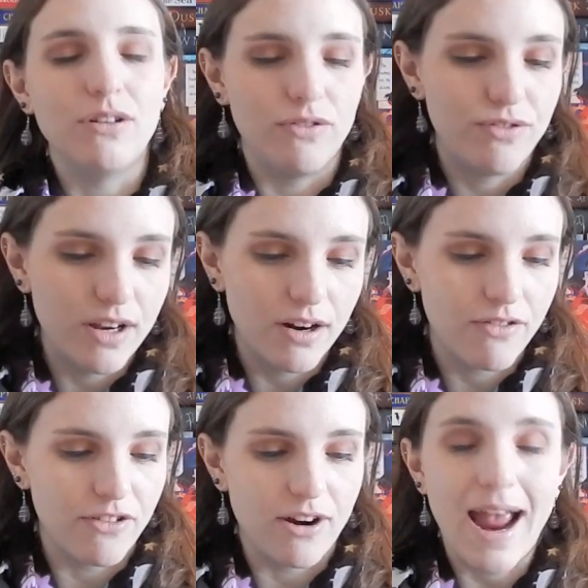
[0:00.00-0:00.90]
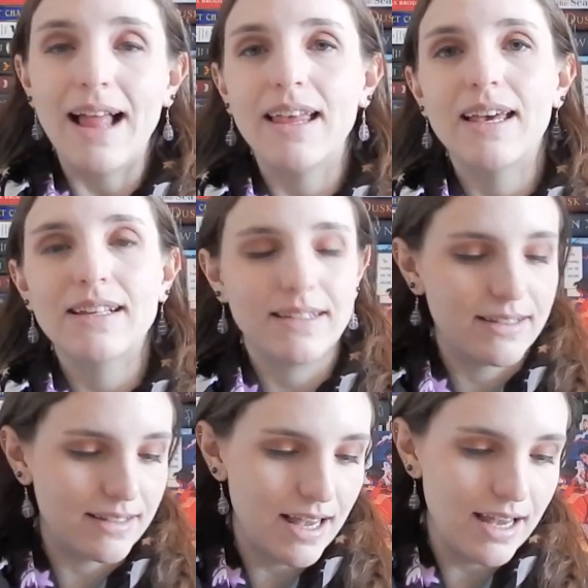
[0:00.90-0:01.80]
to fear for
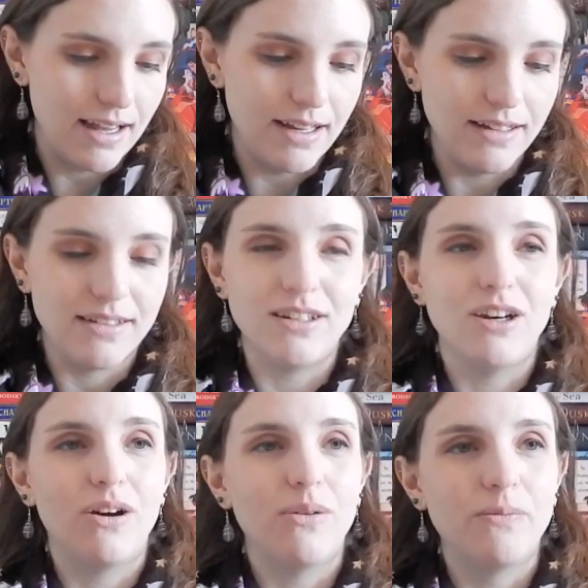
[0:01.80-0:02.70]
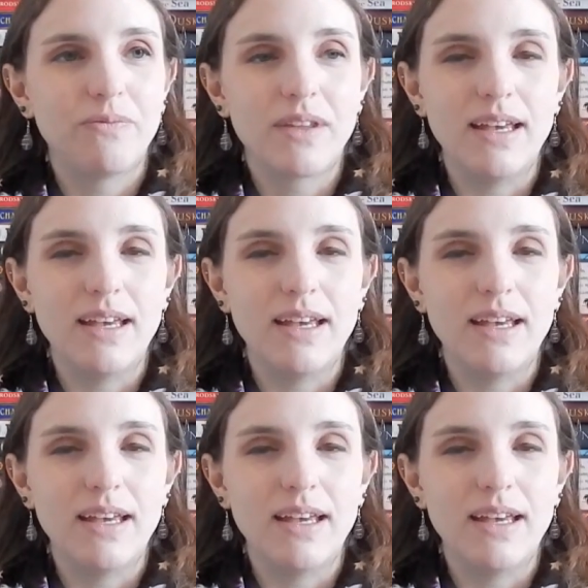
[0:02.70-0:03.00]
Alex and, you know,